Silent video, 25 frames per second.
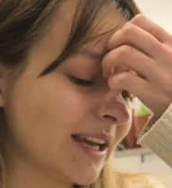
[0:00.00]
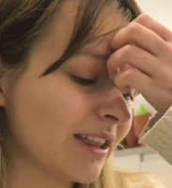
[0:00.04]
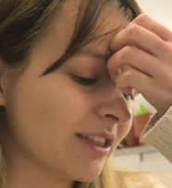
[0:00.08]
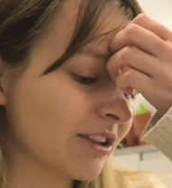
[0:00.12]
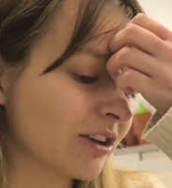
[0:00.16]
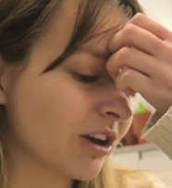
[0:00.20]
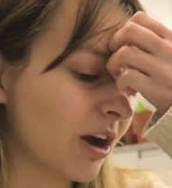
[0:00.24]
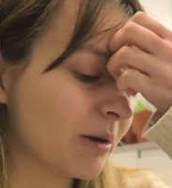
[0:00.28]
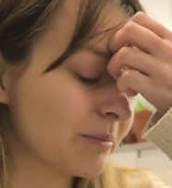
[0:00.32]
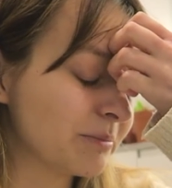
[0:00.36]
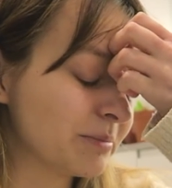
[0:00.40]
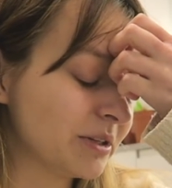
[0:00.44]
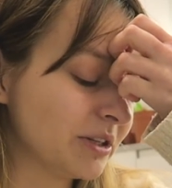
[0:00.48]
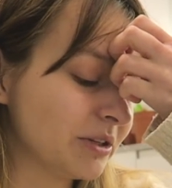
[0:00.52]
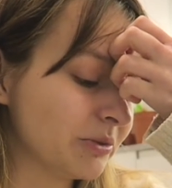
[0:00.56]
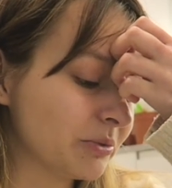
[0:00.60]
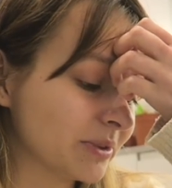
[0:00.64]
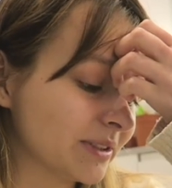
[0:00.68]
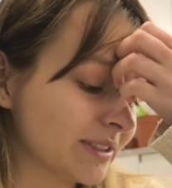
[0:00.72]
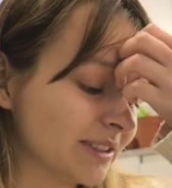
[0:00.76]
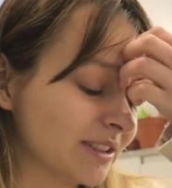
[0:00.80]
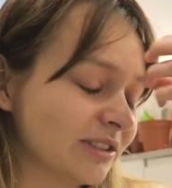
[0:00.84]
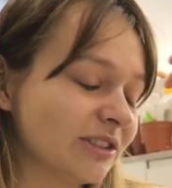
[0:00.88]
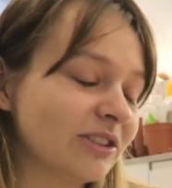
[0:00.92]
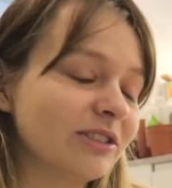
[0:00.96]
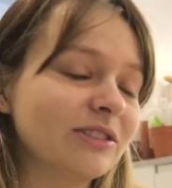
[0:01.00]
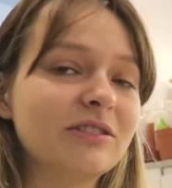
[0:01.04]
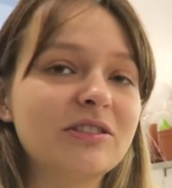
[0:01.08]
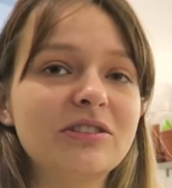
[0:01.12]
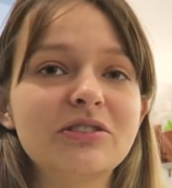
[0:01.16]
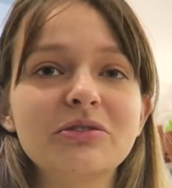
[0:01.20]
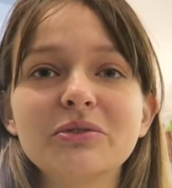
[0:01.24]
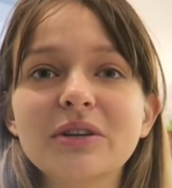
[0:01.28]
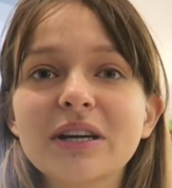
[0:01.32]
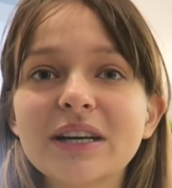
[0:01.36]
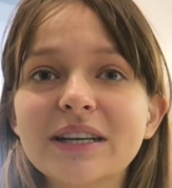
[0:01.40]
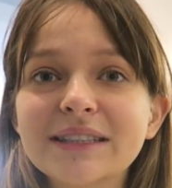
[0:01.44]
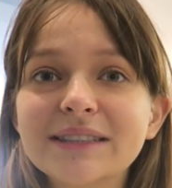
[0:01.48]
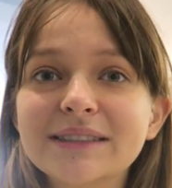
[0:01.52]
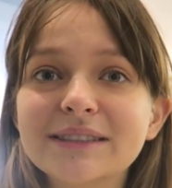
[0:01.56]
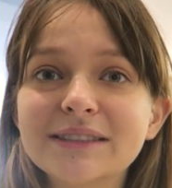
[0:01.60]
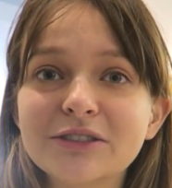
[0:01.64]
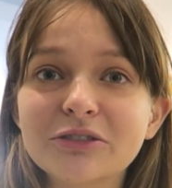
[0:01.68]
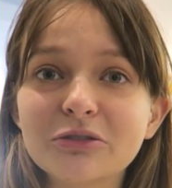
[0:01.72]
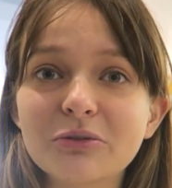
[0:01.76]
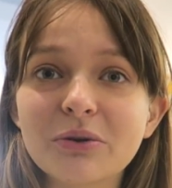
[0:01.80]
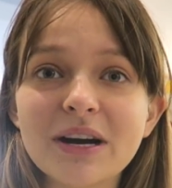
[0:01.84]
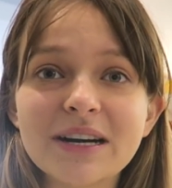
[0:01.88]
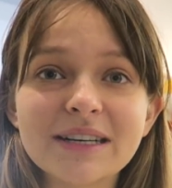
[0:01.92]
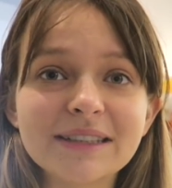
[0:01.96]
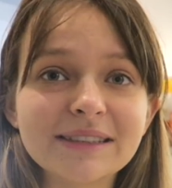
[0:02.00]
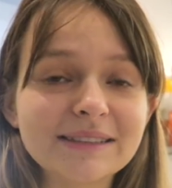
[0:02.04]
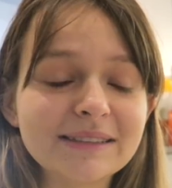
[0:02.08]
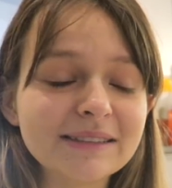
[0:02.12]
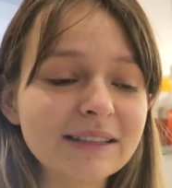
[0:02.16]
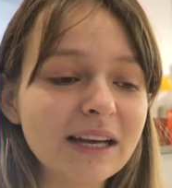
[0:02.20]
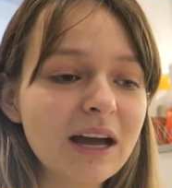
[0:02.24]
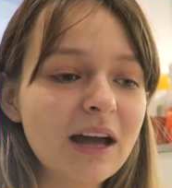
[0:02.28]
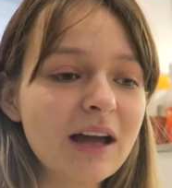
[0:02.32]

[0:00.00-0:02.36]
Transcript: and the company wasn't too nice to us.